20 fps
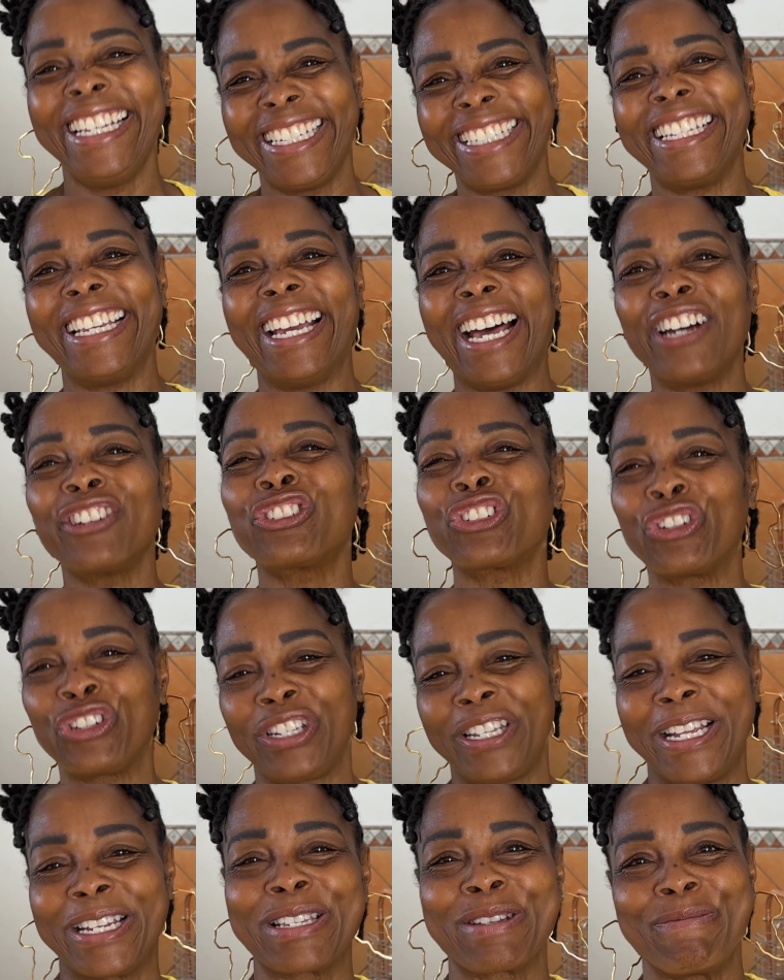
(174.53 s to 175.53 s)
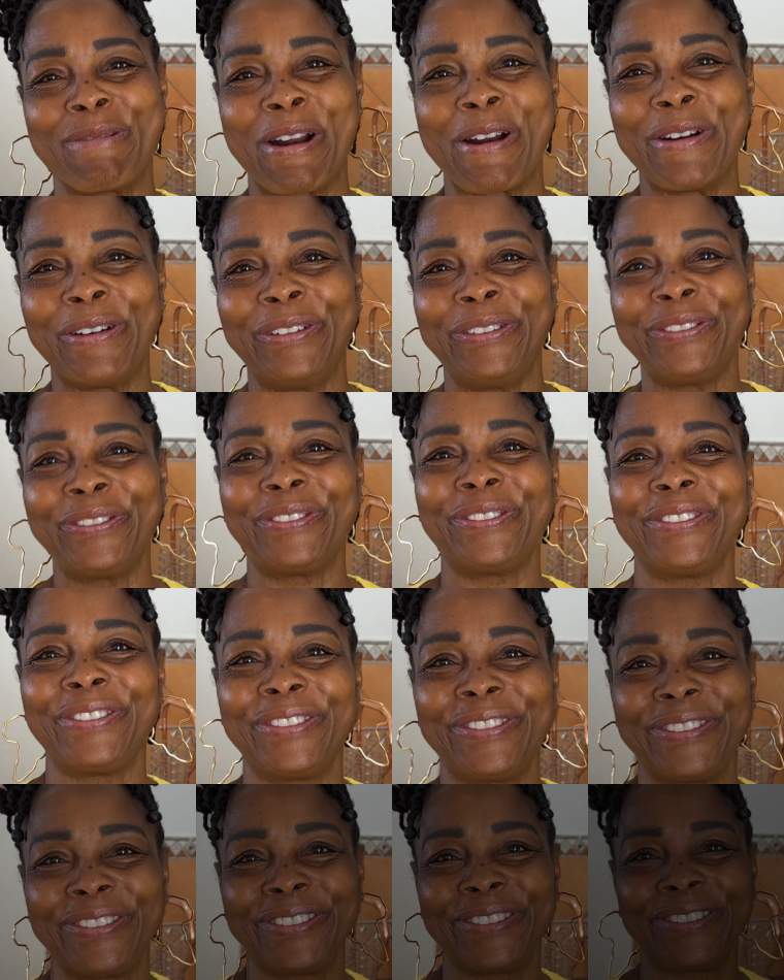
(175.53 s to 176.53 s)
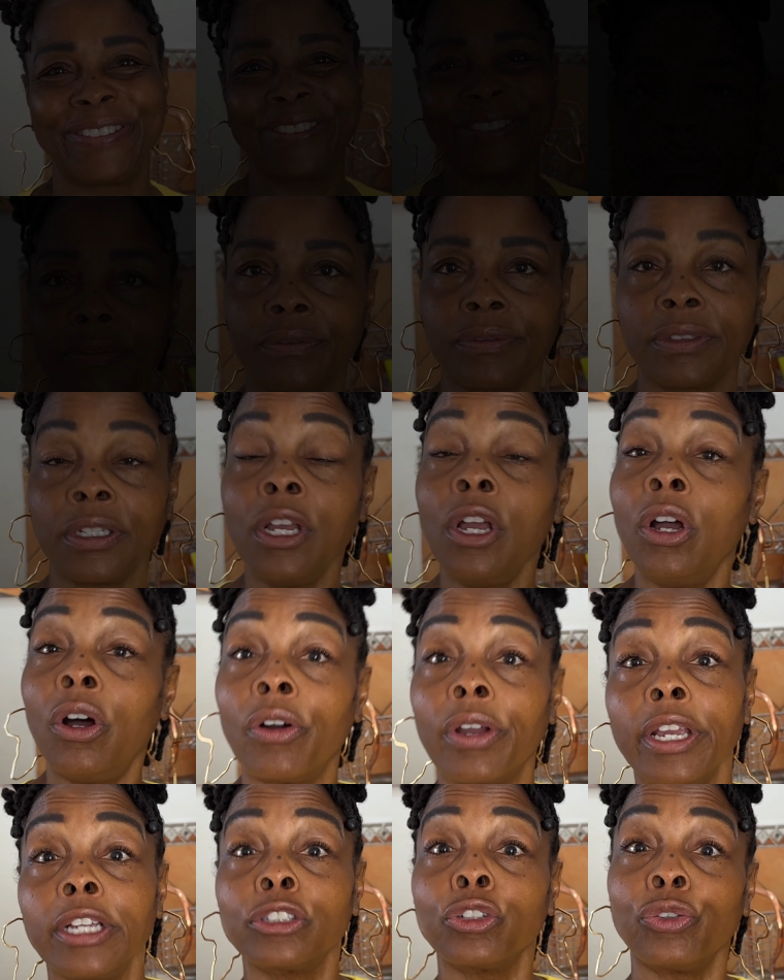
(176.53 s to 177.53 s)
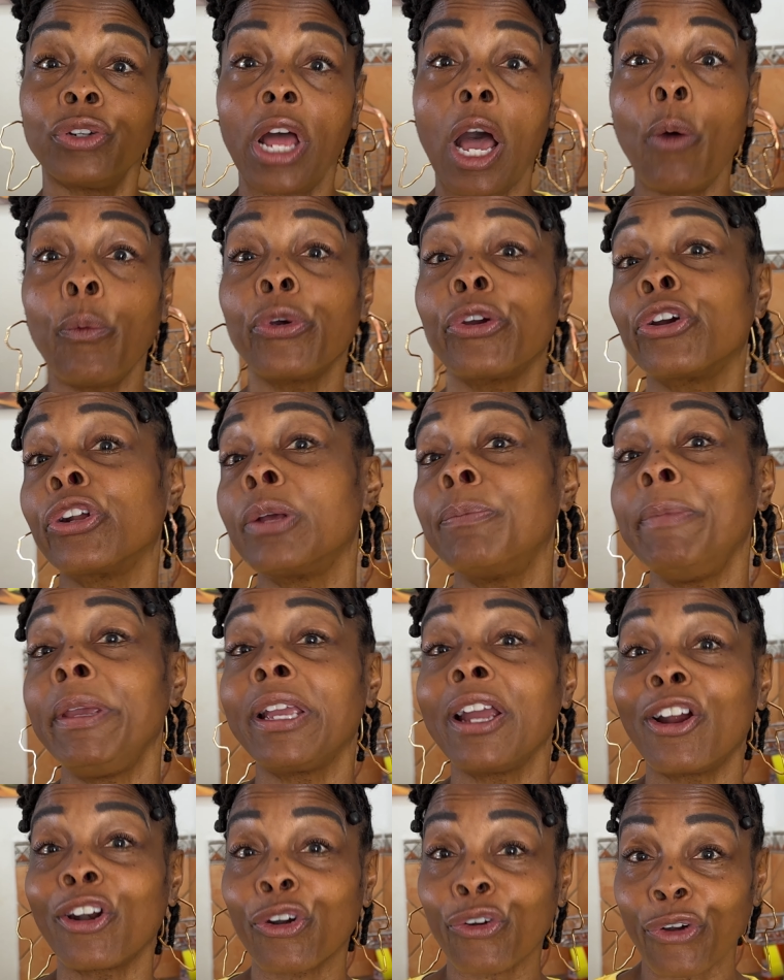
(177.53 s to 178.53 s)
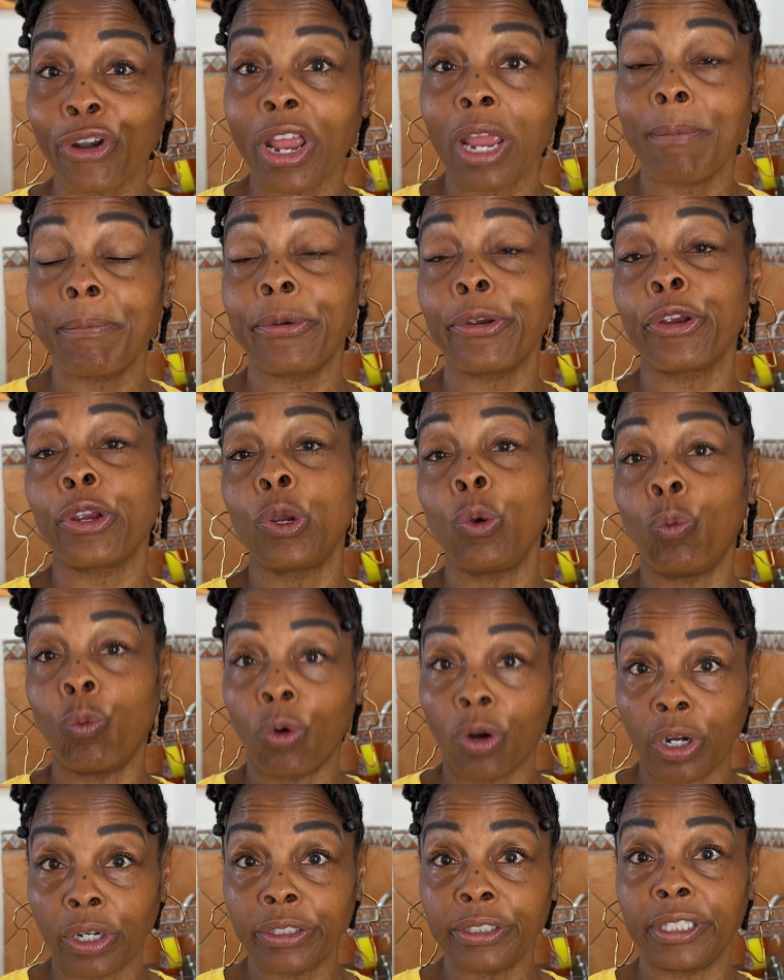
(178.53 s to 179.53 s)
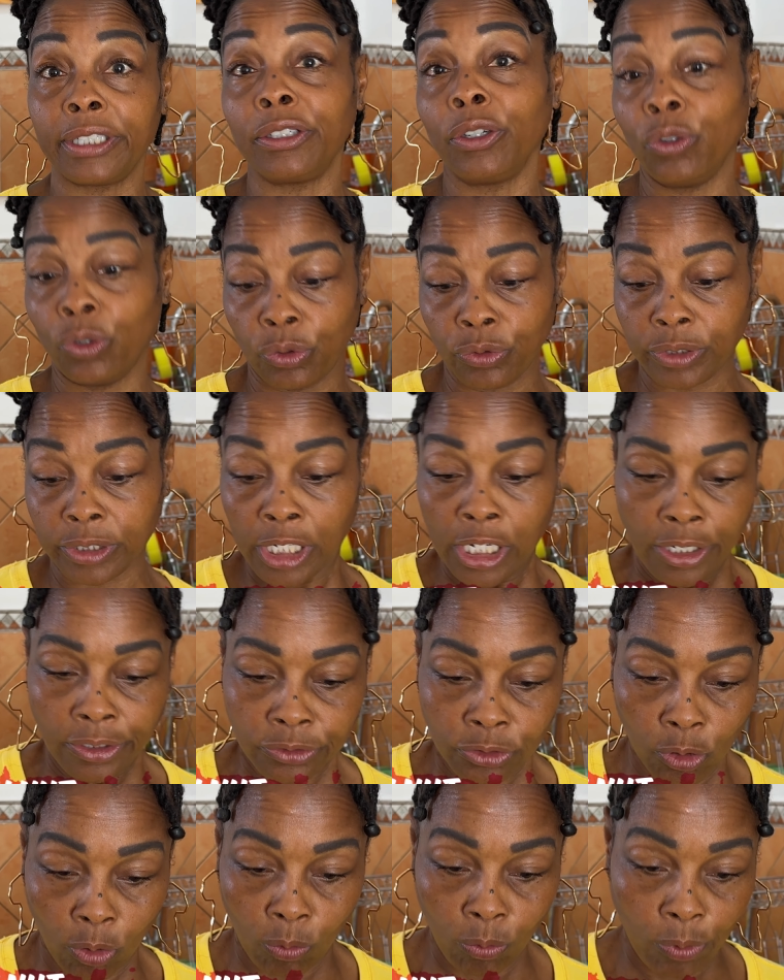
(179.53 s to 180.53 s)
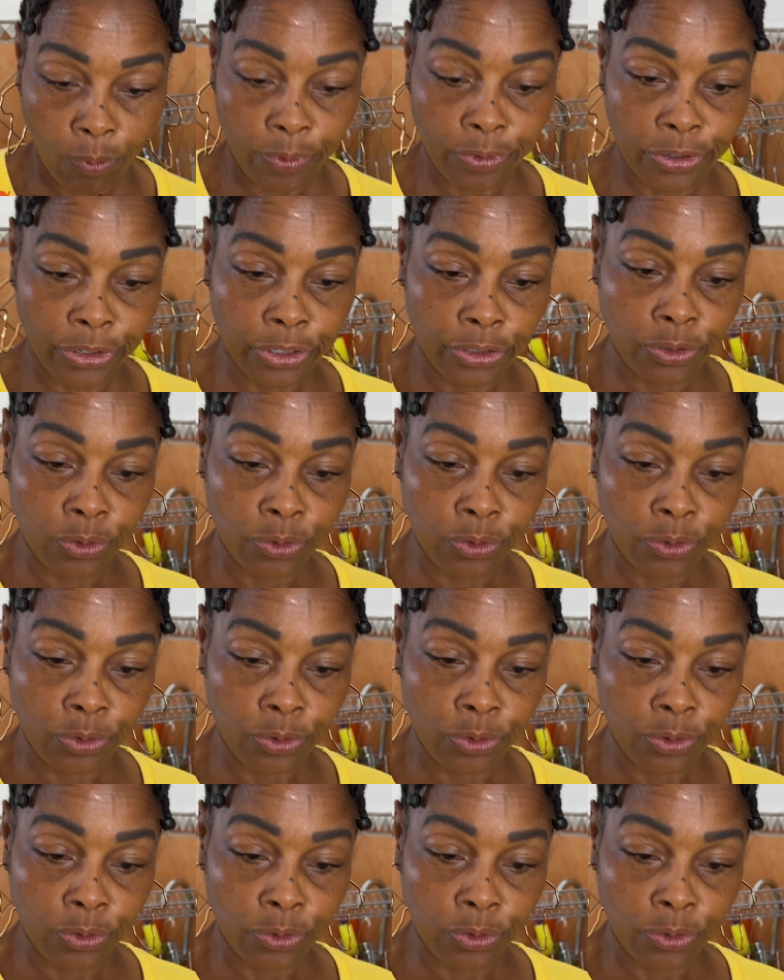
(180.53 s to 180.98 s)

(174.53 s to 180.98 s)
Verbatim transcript: yeah, I'll show you that tomorrow. Okay, so now we're gonna make our cranberry walnut oats. So what we're gonna